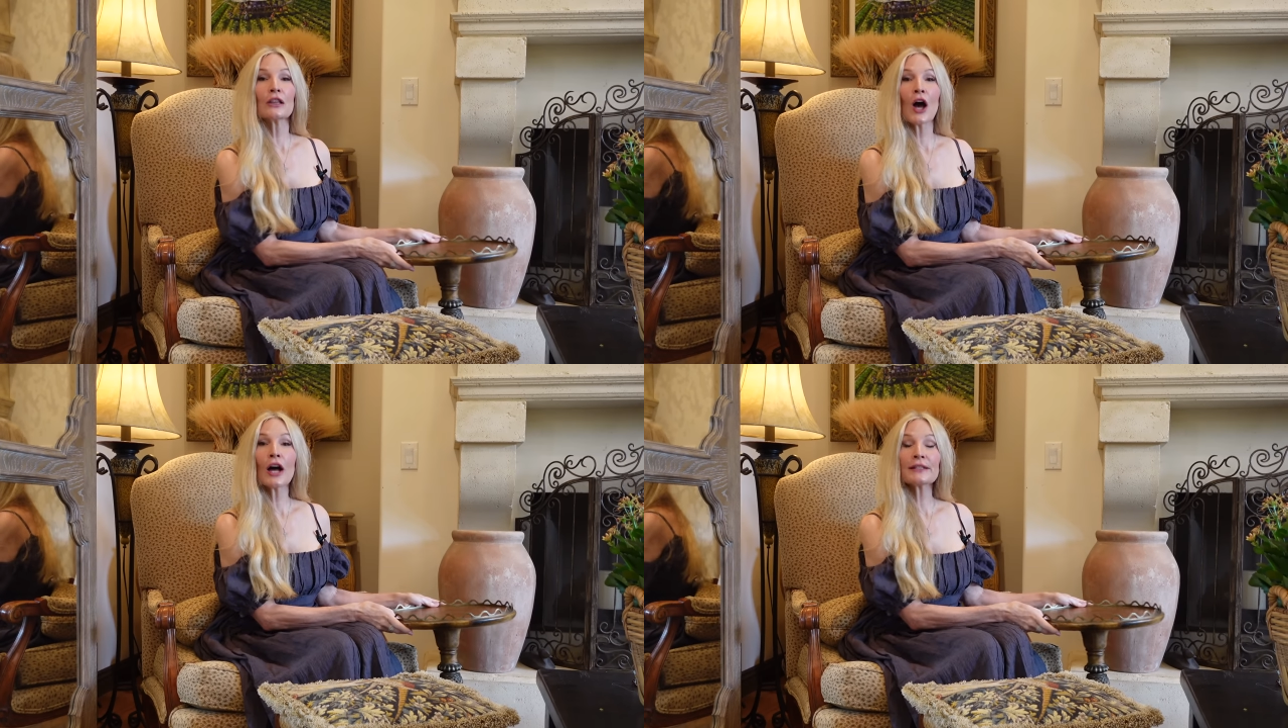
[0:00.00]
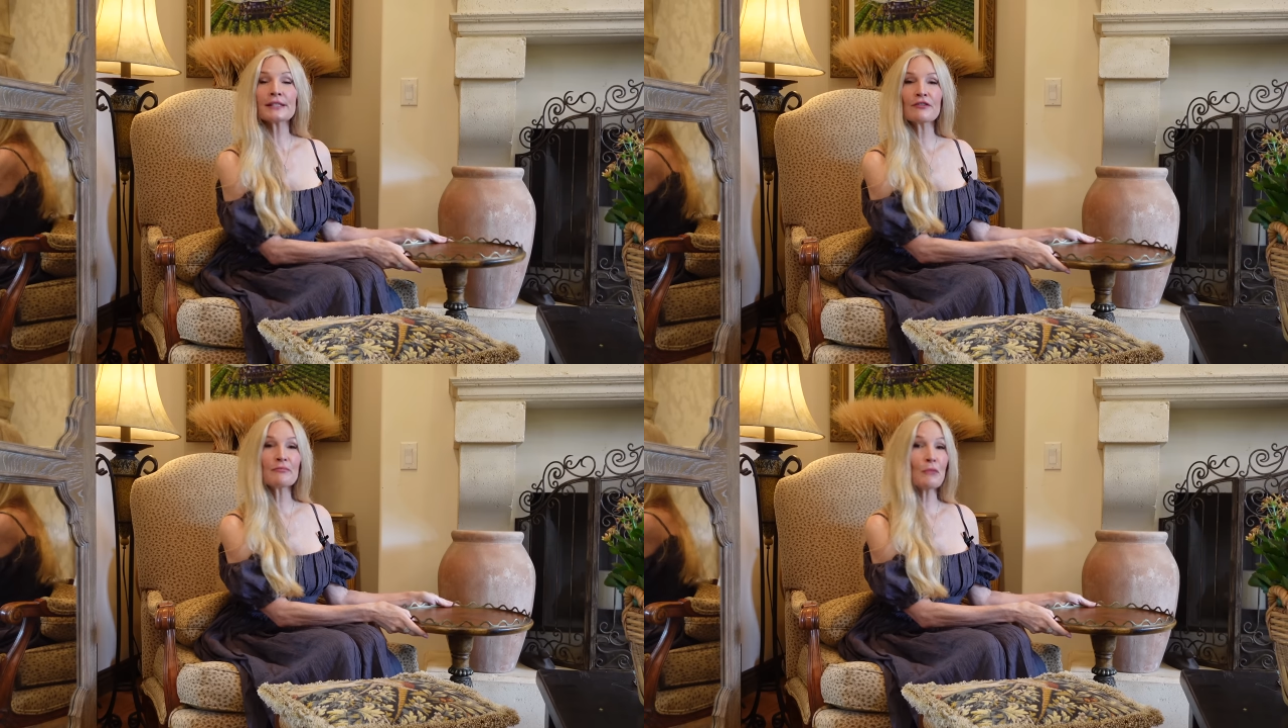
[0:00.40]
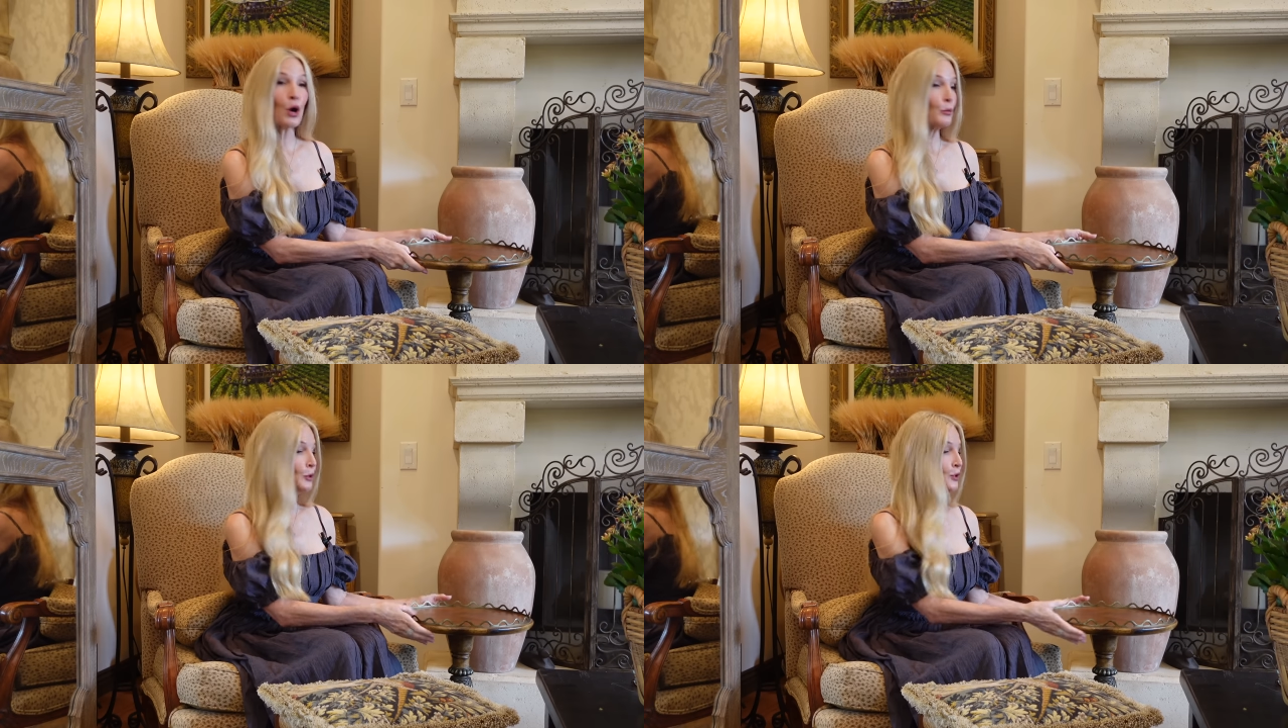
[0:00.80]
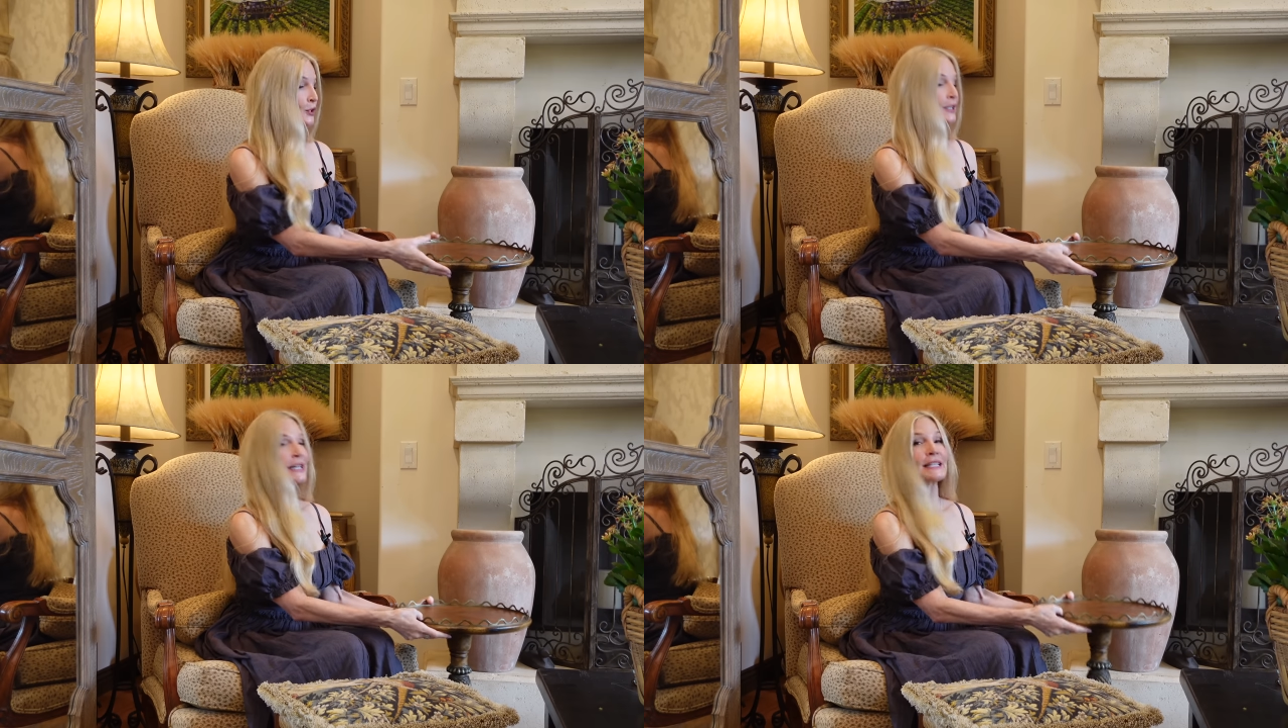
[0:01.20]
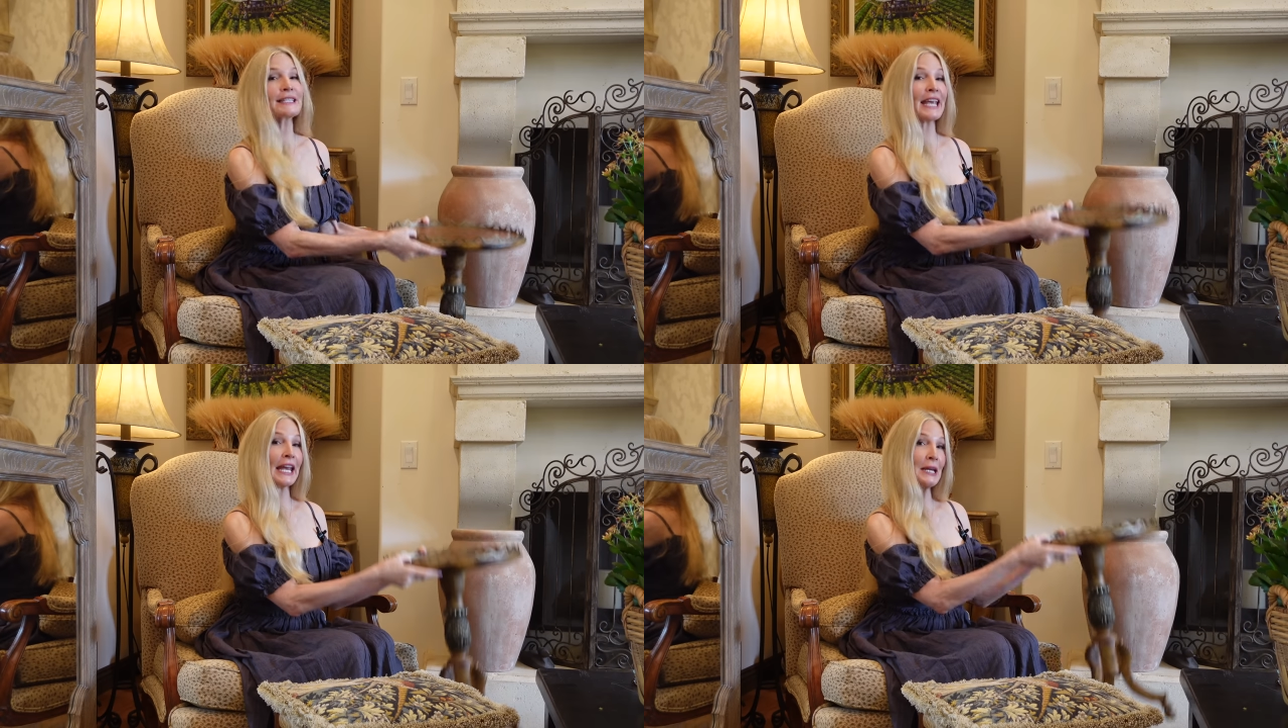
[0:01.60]
lots of mobile
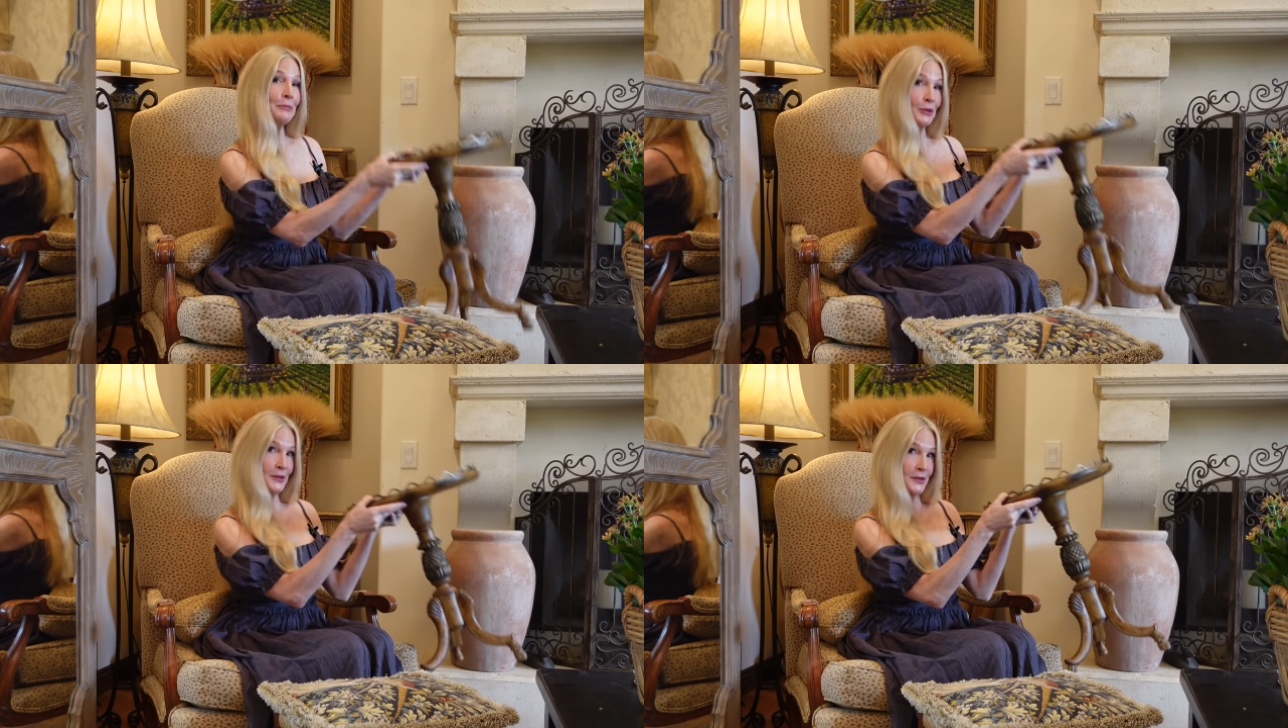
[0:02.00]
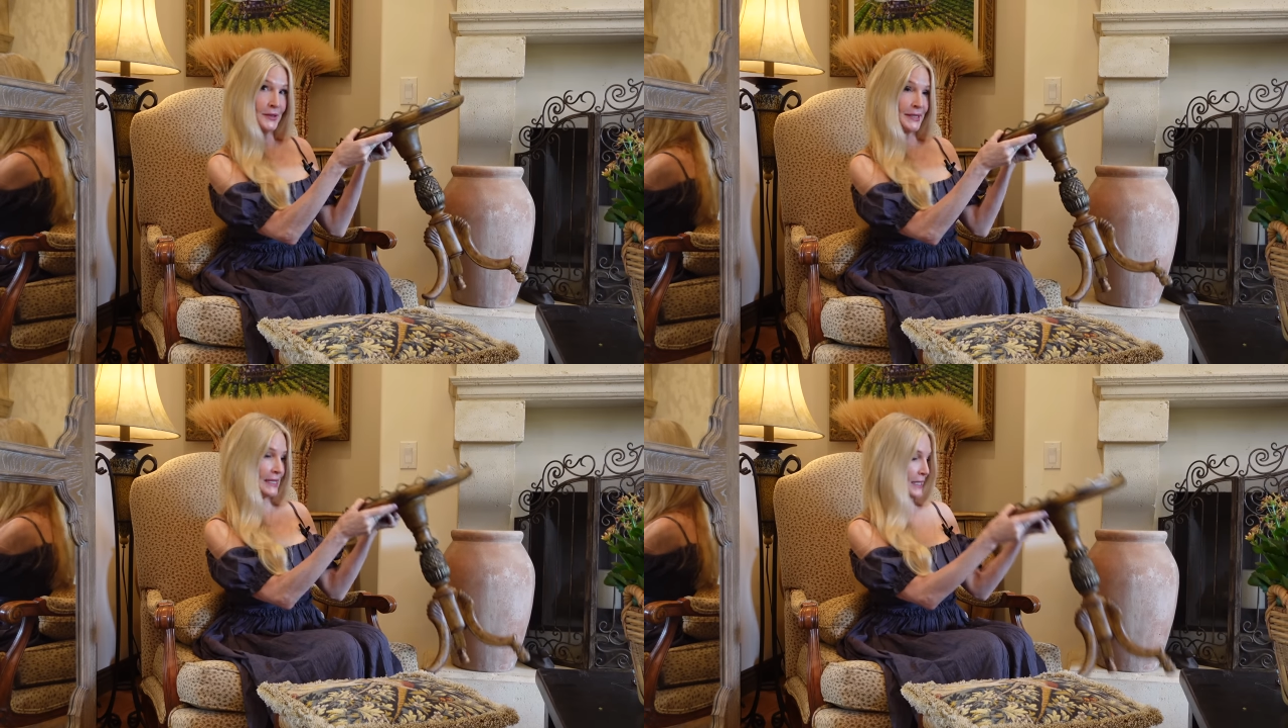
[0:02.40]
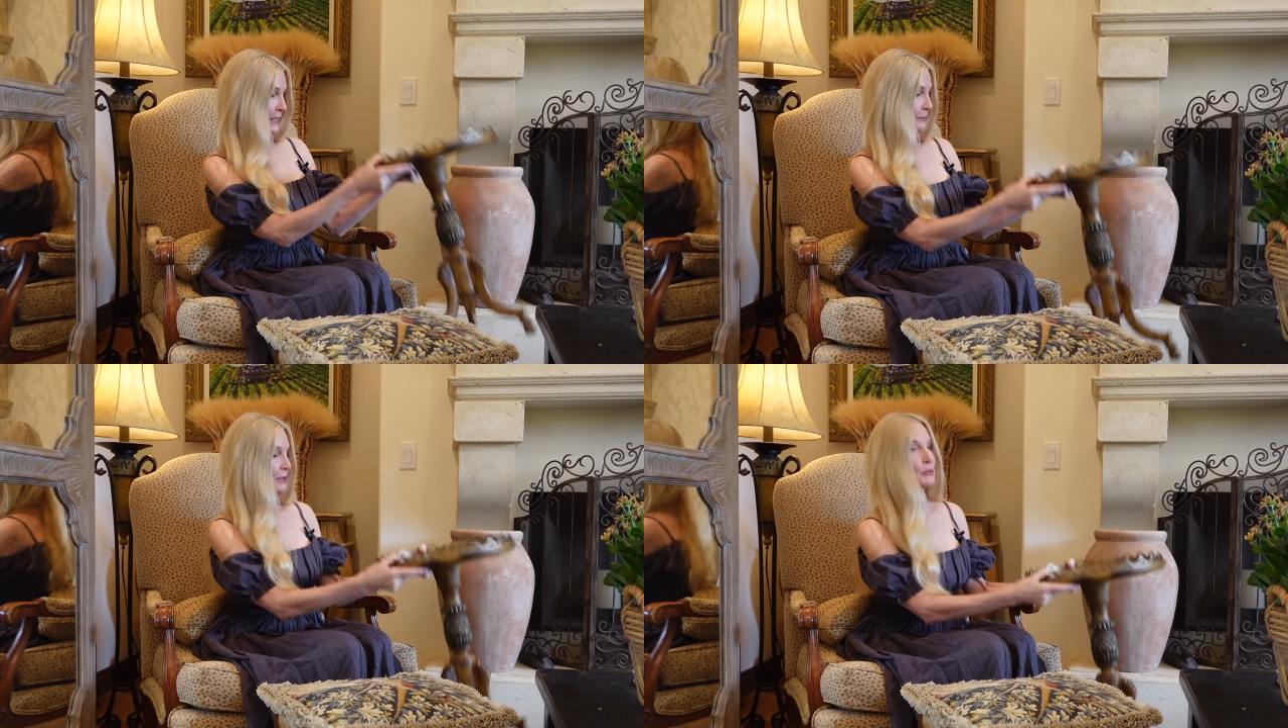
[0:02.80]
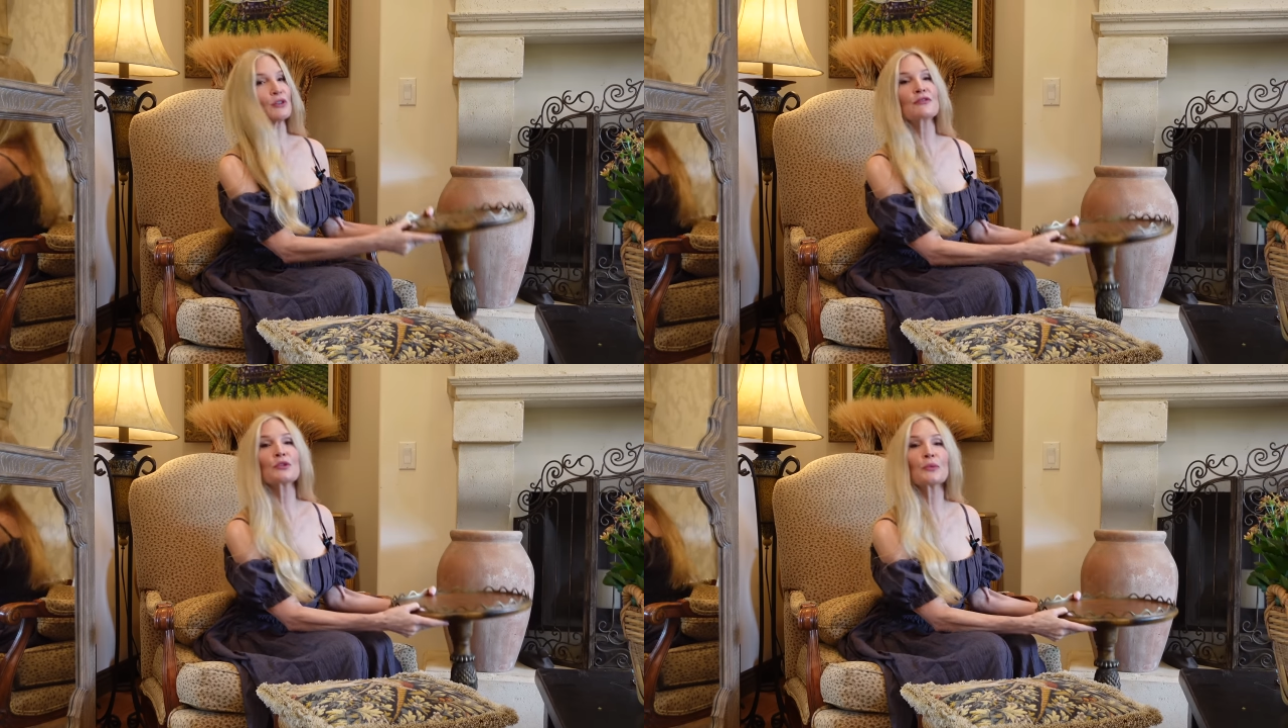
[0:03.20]
tables that can be moved